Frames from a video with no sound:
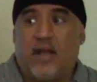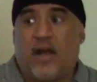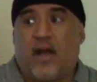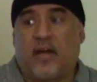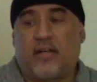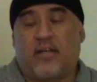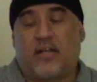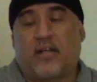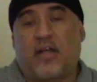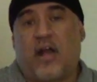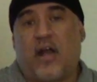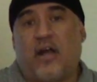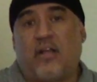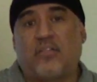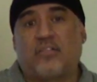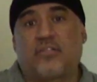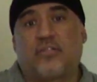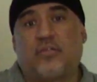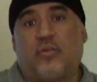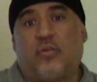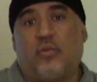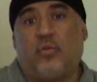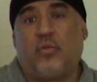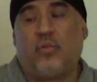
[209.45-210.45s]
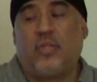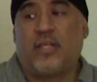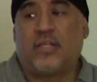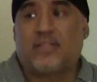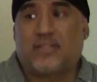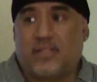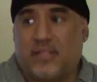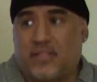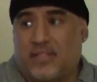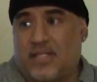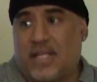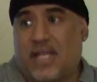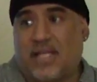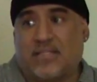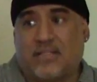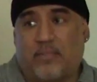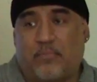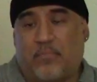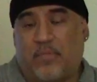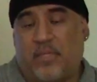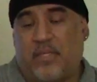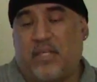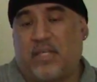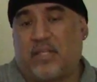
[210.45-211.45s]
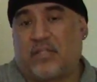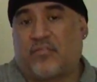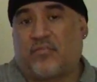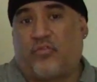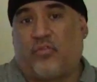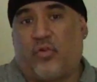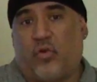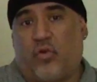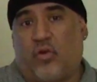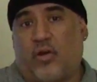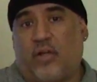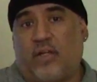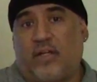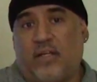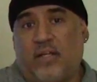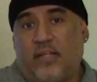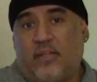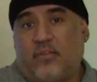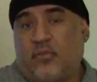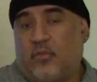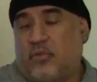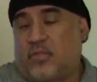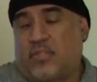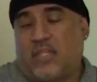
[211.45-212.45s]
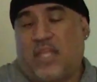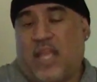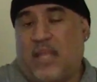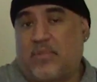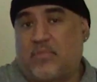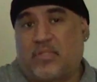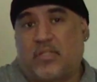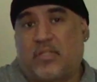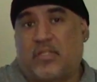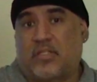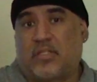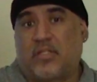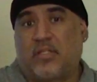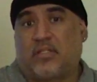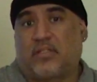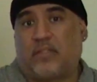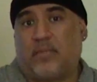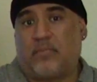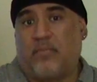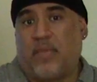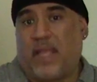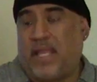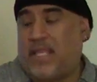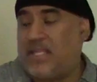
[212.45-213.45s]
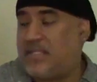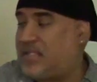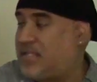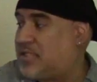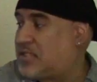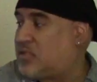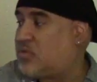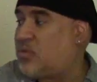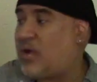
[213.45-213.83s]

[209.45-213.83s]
on a console such as the PS4. Those games just looked amazing.